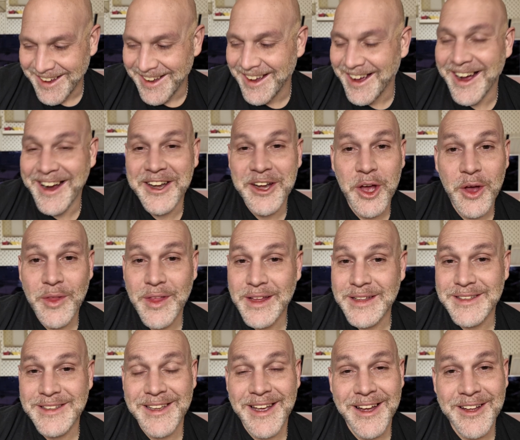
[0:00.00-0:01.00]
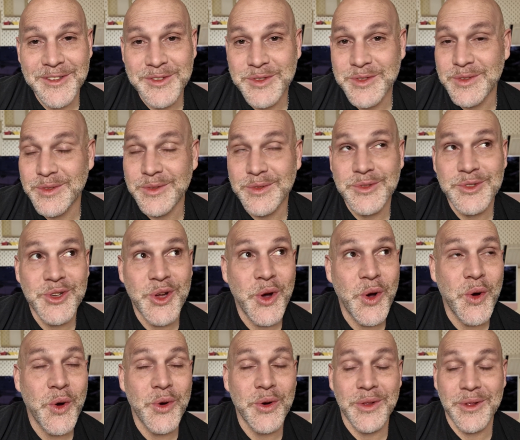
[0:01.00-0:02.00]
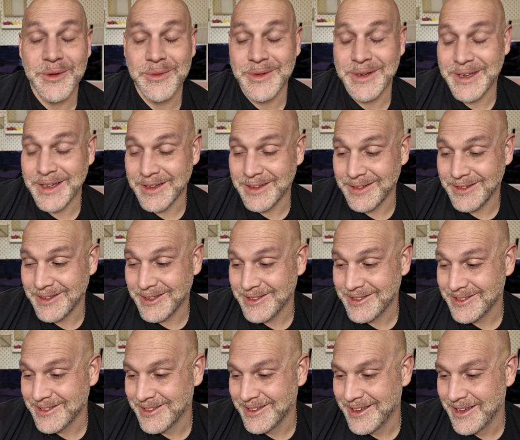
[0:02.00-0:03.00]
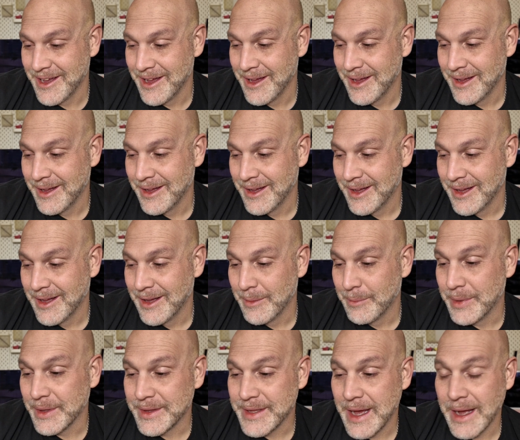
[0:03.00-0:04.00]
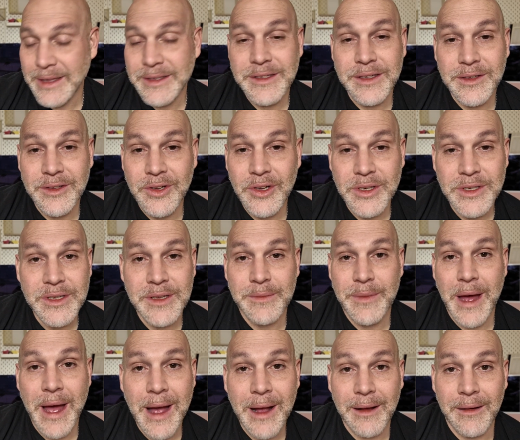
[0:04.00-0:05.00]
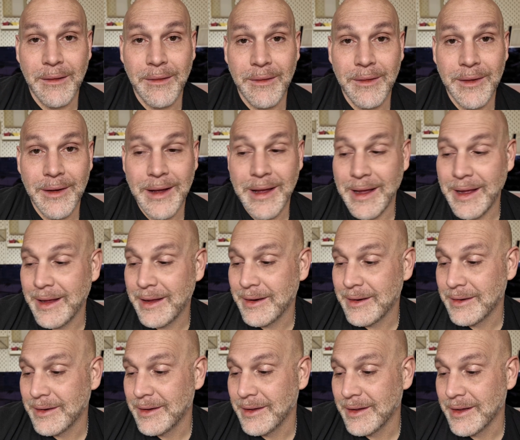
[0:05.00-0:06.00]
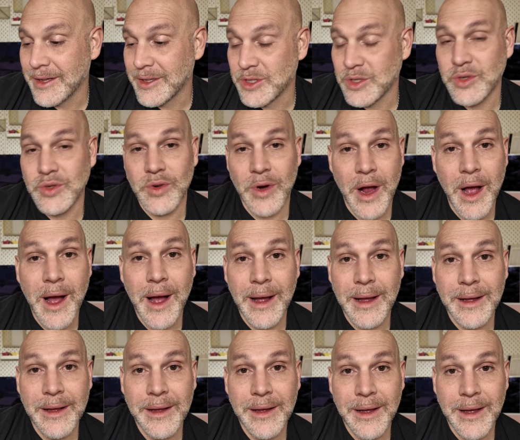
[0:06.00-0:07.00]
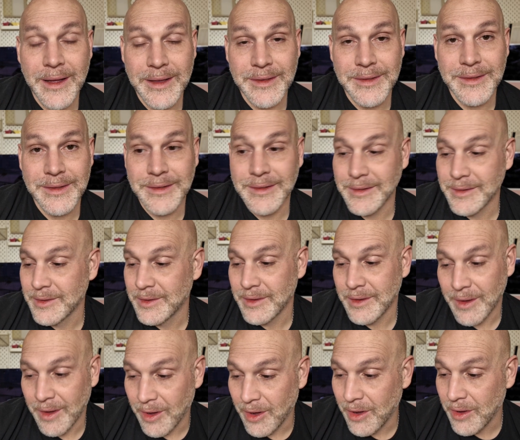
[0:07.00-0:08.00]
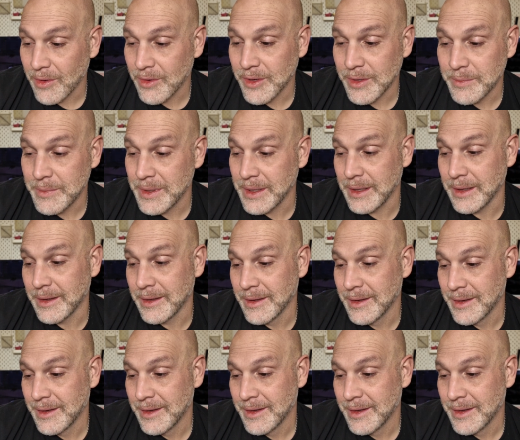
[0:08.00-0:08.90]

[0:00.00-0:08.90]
I know that sounds totally ridiculous, but that's good tobacco and it's dry as all could be.